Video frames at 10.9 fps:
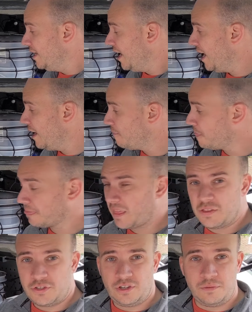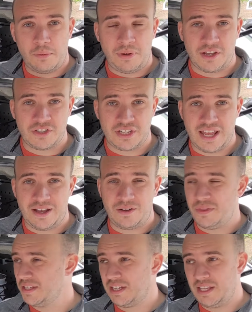The Super Plush Towel,
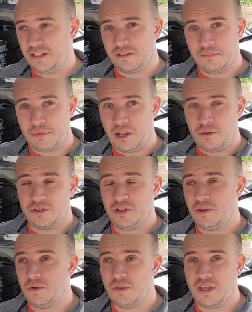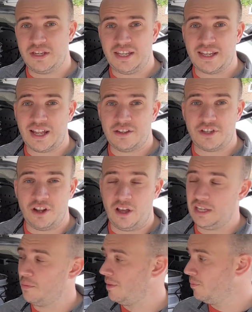there's a link below to the Detailers
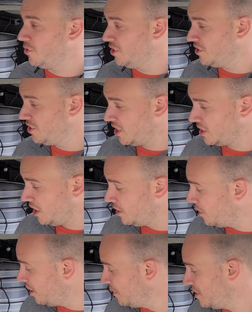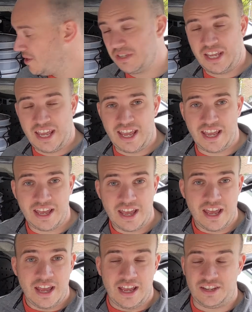United one, which is just like the one I've been using here.
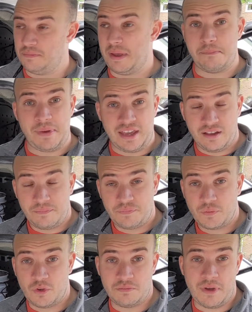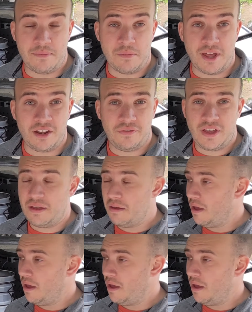It's a bit bigger, which may be a benefit.